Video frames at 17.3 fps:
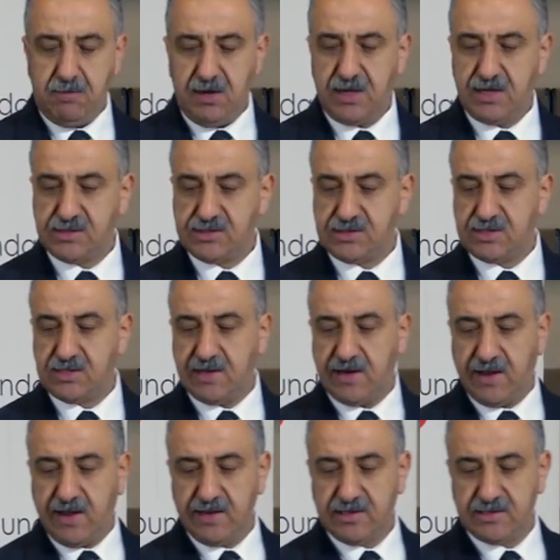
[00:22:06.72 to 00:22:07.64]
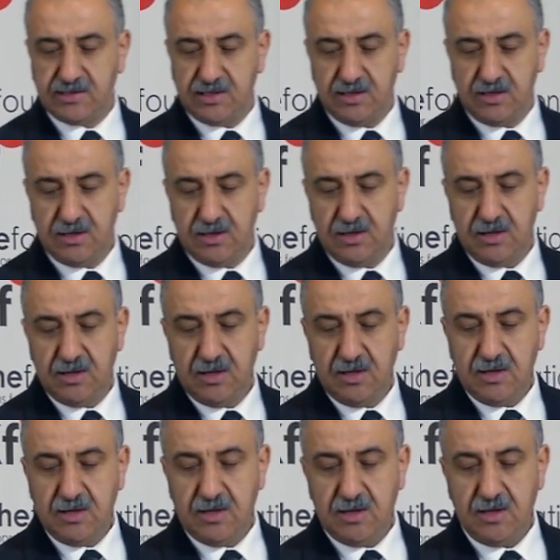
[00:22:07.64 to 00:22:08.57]
mix like the
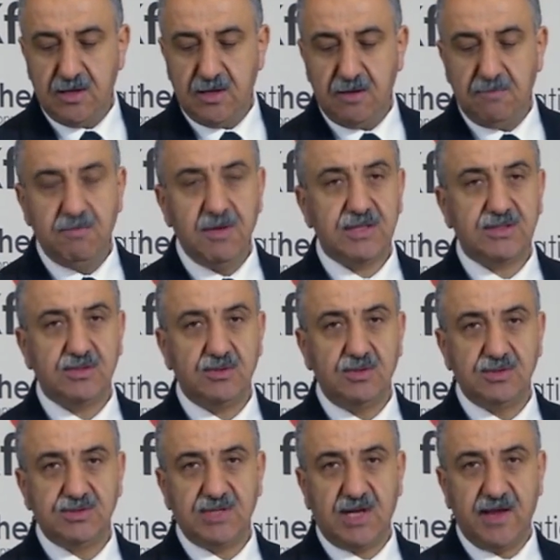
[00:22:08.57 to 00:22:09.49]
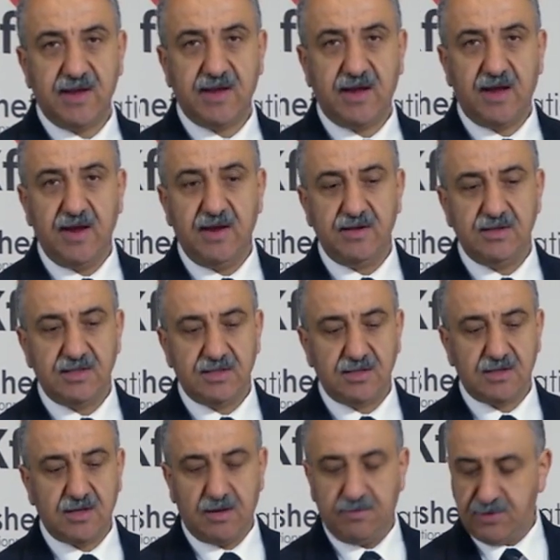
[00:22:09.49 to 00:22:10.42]
metals like iron
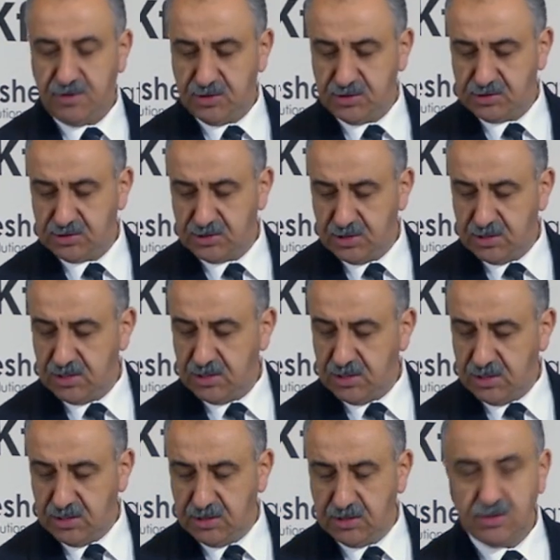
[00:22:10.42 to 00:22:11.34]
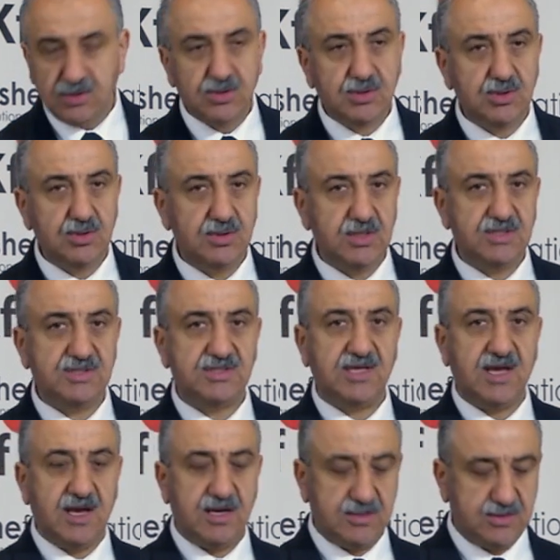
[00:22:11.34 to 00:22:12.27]
and coppers into the
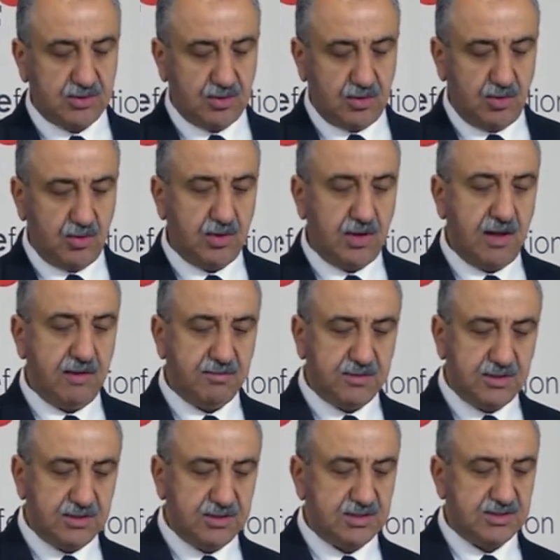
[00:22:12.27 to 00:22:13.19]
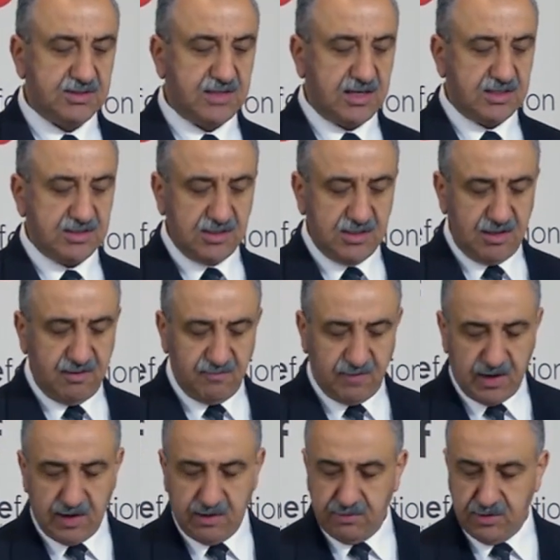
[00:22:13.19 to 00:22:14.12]
sacks or empty the sacks in the
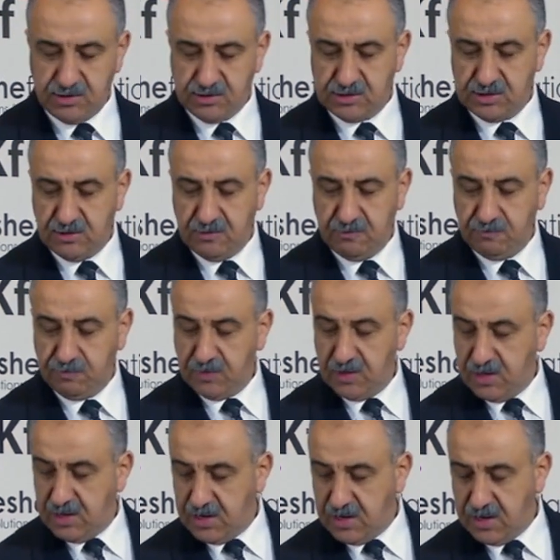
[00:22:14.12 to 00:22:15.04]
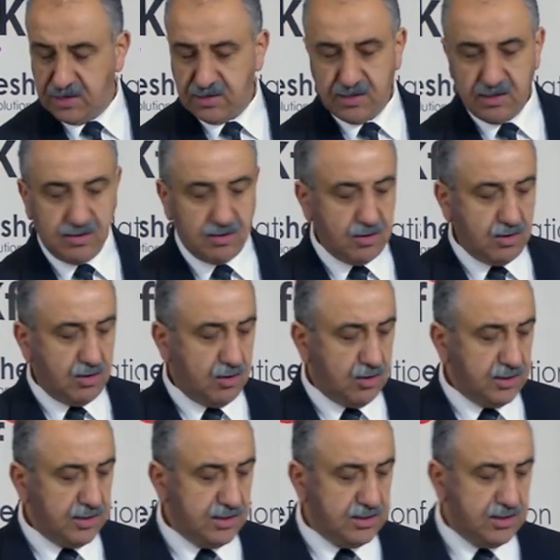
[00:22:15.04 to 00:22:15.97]
environment, and then
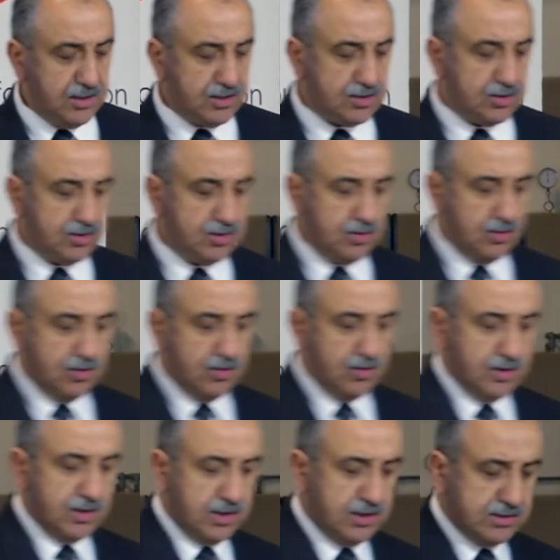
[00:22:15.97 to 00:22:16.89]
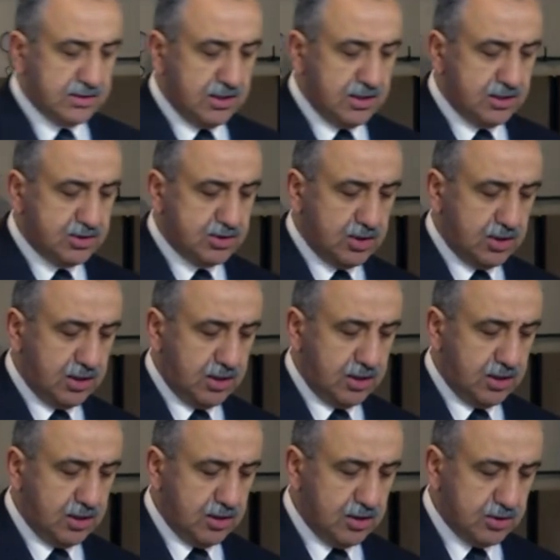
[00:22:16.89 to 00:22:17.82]
all they need to do is
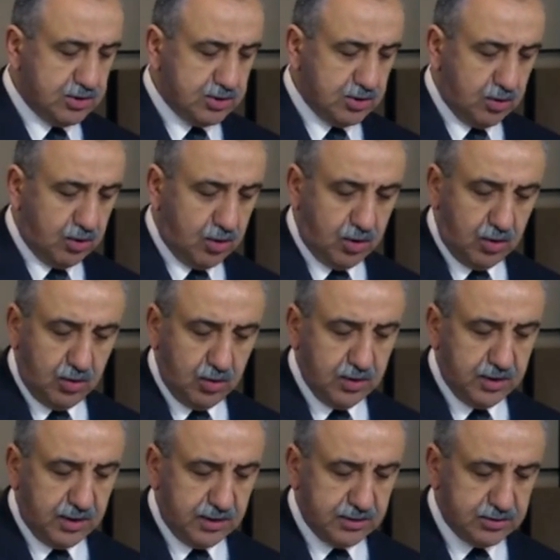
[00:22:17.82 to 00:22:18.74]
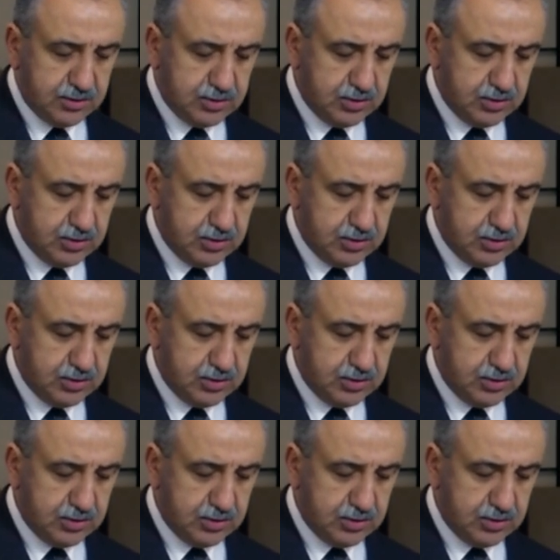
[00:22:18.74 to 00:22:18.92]
literally to hold on